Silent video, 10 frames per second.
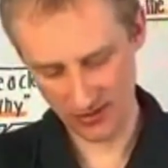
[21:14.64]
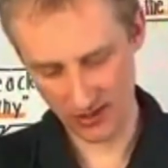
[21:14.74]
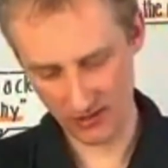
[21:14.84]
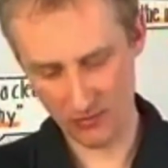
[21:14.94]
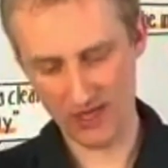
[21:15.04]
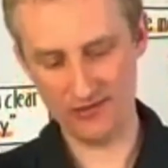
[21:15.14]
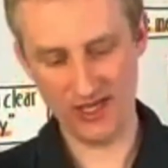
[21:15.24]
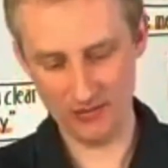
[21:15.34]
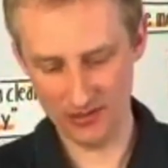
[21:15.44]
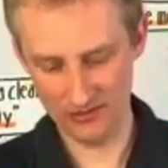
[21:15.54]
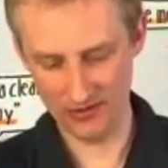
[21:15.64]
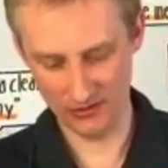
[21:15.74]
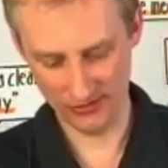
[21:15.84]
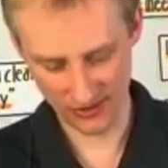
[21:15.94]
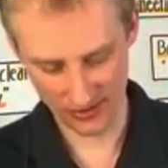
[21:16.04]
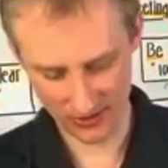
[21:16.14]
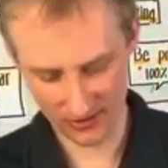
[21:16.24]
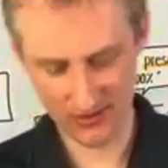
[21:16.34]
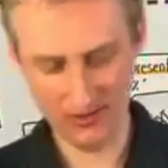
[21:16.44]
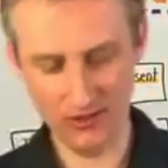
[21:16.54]
we have a couple of those in
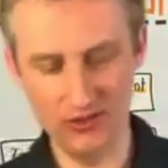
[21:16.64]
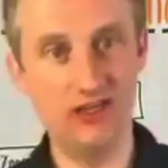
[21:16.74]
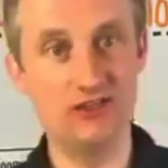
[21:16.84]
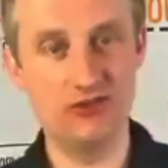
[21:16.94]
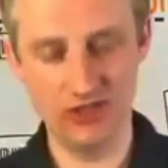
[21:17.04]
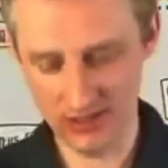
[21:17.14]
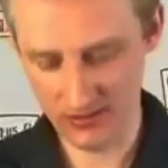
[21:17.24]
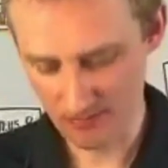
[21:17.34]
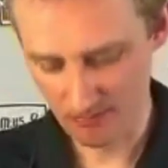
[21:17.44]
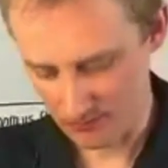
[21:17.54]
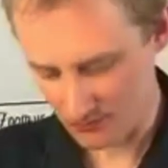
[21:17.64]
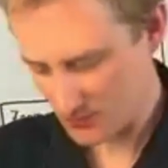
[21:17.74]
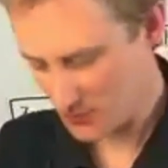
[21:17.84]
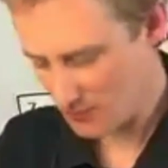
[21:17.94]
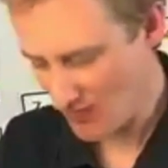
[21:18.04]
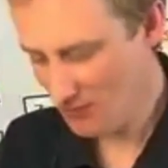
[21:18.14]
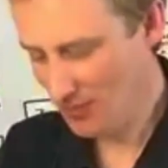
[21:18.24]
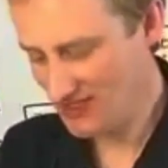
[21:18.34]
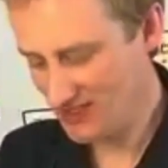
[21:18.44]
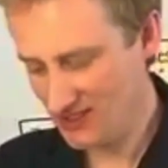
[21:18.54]
the online training.
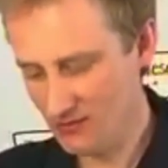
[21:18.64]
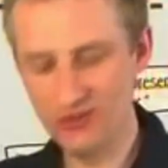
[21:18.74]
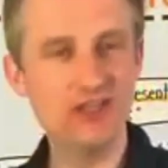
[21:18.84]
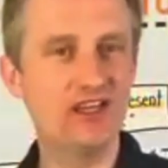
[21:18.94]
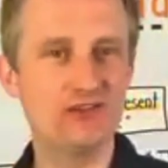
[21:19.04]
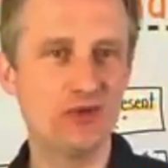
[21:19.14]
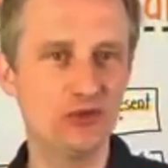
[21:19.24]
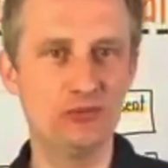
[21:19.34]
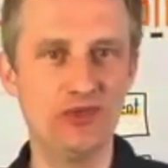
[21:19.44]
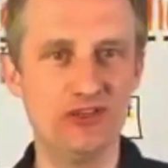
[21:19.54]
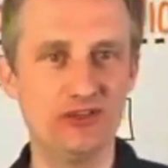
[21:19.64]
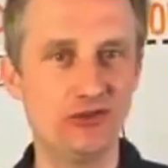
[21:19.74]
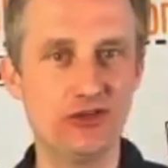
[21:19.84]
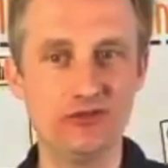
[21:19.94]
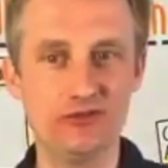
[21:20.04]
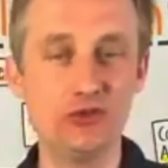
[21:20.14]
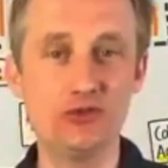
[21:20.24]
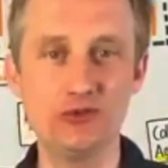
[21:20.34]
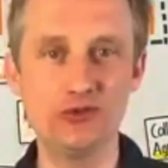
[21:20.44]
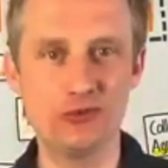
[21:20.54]
But another one could be 2
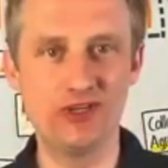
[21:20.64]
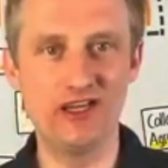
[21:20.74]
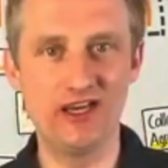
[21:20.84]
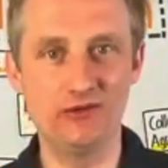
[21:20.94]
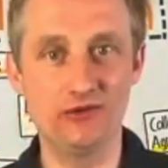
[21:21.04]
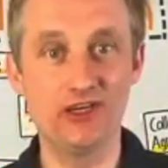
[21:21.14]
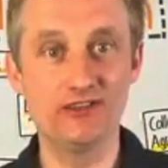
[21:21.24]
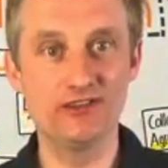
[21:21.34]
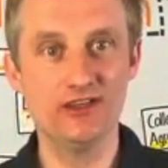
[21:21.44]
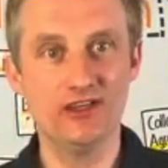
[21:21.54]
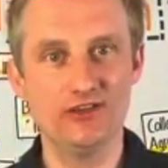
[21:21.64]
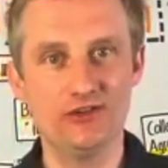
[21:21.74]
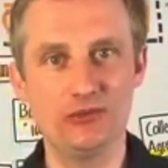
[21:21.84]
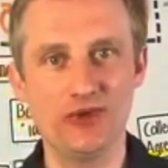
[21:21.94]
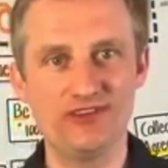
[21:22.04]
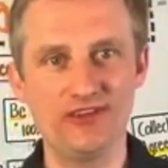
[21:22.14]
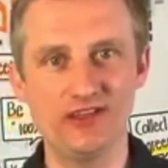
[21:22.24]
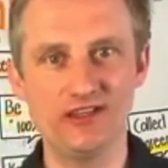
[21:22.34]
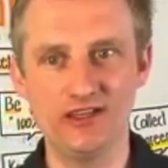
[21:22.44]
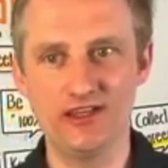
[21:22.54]
truths, 1 lie, right? So you
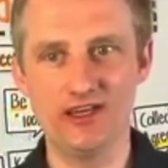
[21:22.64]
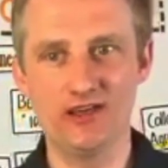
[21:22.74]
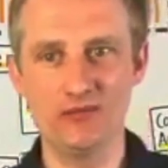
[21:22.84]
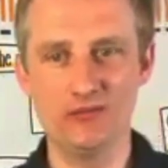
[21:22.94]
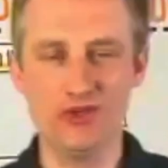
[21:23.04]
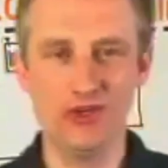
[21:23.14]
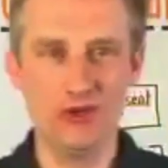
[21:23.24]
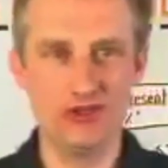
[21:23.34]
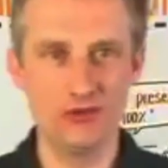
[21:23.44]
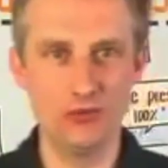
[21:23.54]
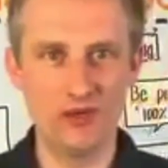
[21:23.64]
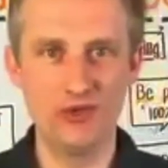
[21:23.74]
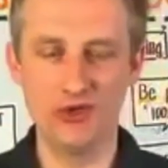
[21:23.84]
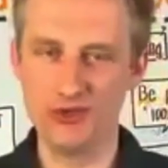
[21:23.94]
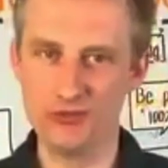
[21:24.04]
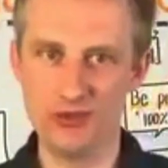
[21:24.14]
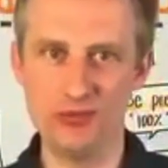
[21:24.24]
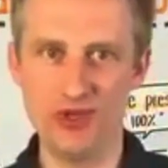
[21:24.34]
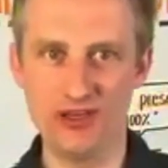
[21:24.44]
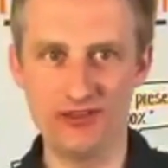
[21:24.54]
basically, one person
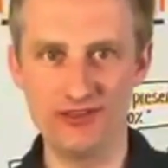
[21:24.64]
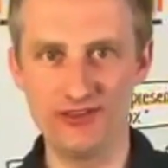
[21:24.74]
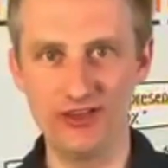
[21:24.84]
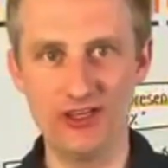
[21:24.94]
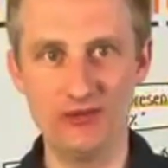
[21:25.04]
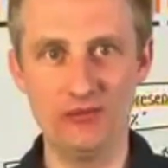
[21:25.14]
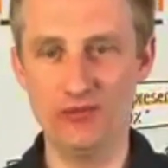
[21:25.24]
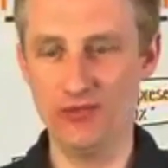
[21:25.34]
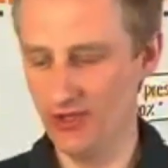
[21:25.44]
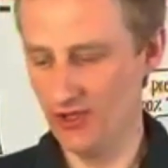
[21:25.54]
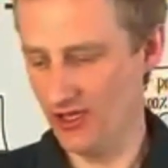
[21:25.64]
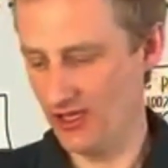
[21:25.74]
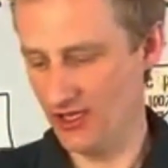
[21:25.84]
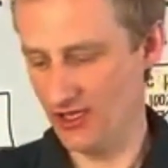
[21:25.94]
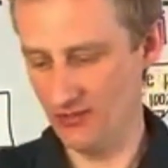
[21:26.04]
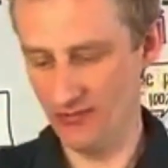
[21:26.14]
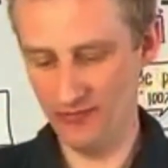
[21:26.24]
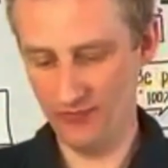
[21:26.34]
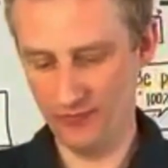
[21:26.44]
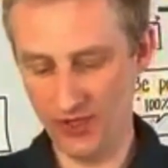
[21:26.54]
prepares,
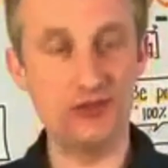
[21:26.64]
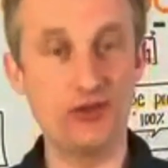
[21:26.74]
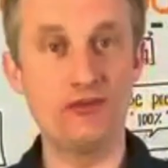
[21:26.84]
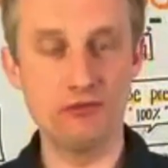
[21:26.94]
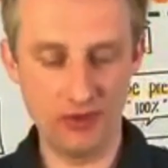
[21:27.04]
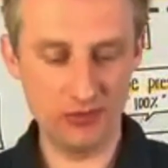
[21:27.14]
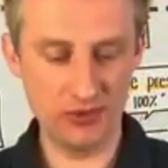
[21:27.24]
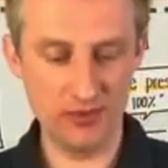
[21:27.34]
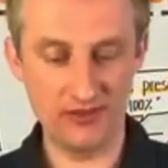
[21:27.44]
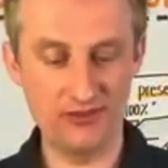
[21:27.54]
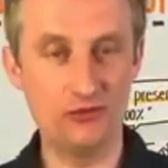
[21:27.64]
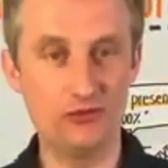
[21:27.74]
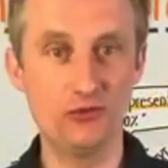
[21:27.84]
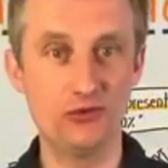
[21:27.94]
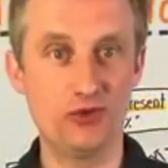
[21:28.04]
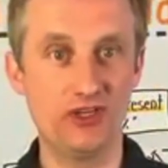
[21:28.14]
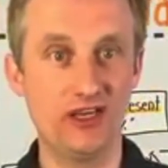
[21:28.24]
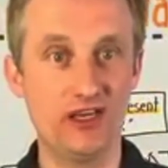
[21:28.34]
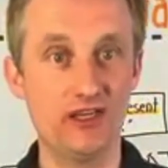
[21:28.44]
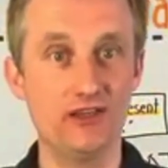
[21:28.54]
so everyone prepares 2 truths, 1
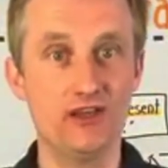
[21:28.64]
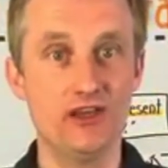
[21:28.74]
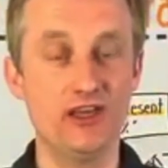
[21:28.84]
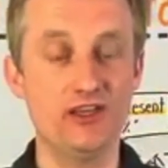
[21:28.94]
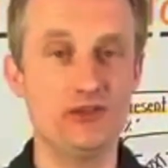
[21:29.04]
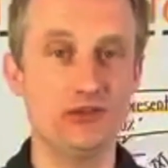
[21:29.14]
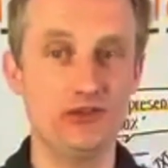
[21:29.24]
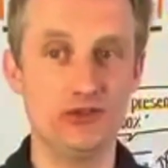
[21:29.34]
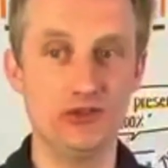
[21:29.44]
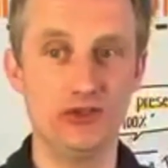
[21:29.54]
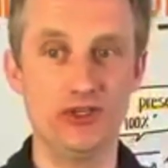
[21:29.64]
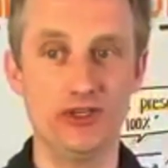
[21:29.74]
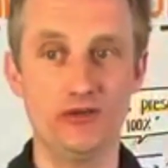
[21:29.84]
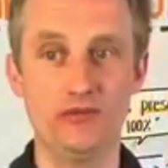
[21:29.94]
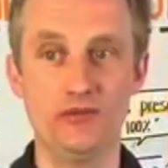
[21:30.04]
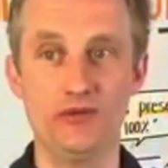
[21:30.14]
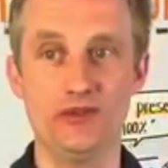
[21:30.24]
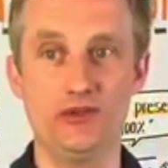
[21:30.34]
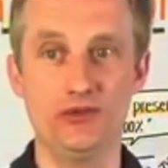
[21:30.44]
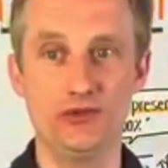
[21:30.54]
lie, and you
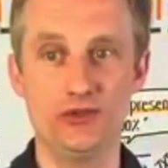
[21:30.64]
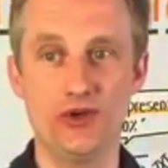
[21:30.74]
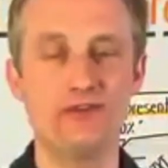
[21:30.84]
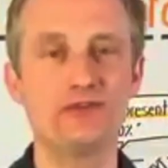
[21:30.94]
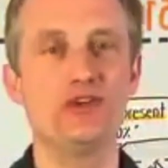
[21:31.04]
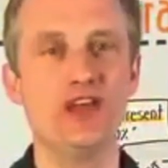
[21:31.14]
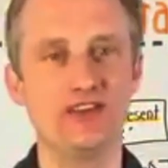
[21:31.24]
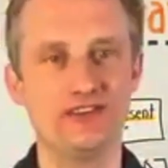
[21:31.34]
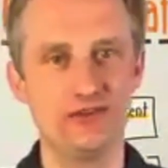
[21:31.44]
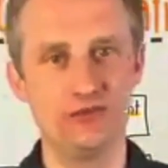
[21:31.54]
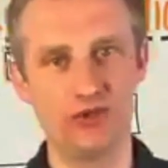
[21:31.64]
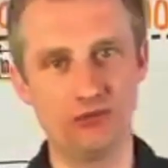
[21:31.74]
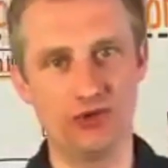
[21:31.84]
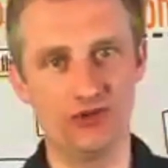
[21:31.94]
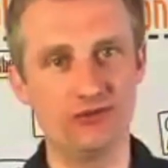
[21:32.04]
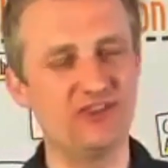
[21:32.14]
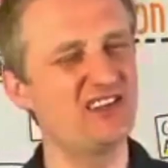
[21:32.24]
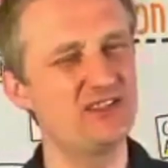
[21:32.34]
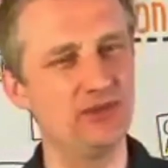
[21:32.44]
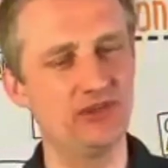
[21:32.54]
have to guess what it was. It takes
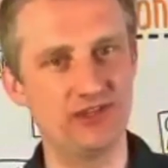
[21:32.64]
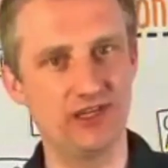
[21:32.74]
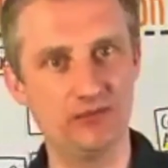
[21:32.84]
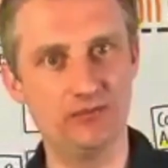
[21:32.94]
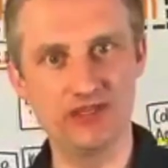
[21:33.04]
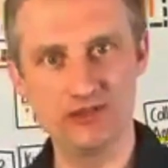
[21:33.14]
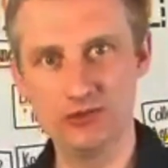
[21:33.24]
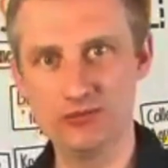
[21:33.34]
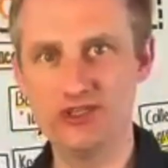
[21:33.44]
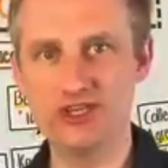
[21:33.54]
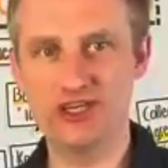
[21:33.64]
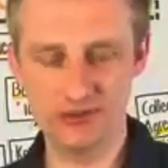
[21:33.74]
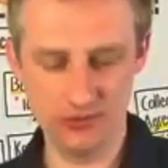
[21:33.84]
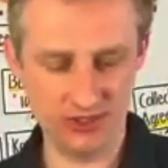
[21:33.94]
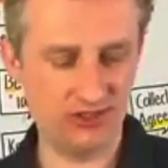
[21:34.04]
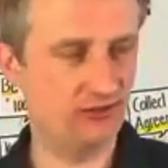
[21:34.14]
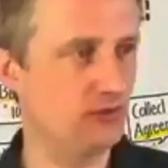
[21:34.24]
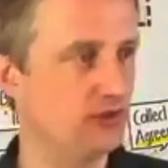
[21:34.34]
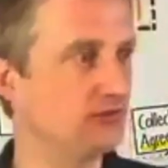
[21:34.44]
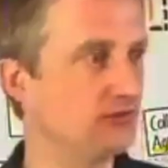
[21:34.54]
a bit of time, but it could be a check-in question as
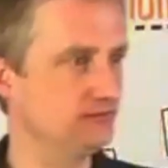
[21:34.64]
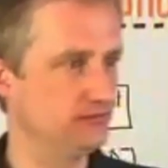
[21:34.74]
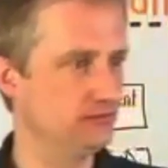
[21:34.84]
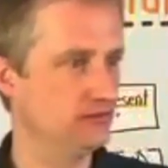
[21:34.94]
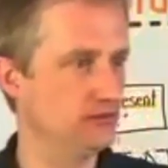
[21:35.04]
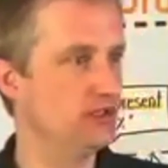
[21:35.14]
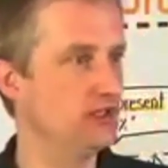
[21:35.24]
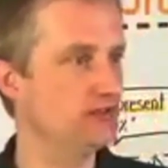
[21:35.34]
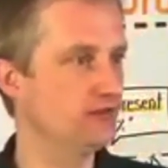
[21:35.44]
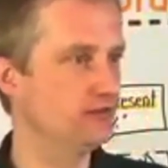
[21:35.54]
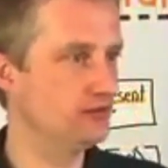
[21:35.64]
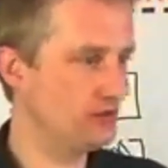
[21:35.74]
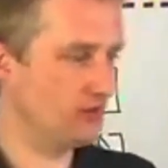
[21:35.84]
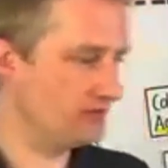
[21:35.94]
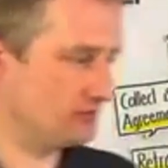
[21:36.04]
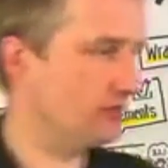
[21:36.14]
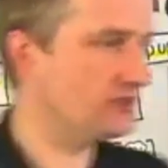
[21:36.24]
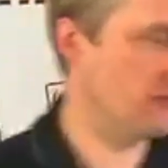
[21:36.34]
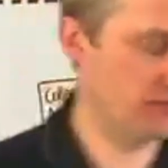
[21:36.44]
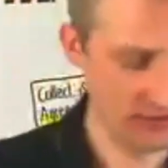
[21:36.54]
well. Yes, you have some
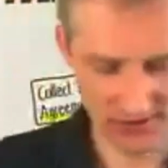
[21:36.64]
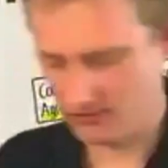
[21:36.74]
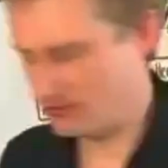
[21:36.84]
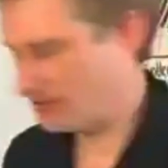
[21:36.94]
questions? Right.